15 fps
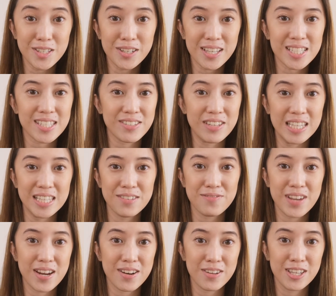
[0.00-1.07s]
look is really
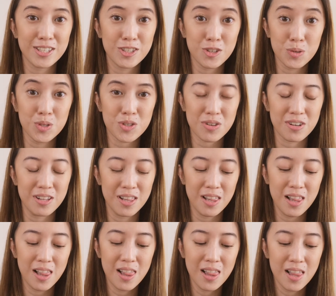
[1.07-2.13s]
very
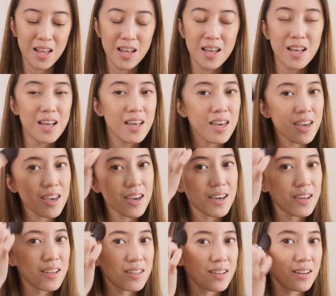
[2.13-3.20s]
neutral,
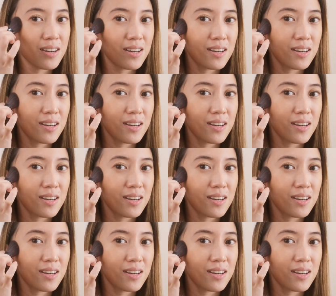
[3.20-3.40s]
and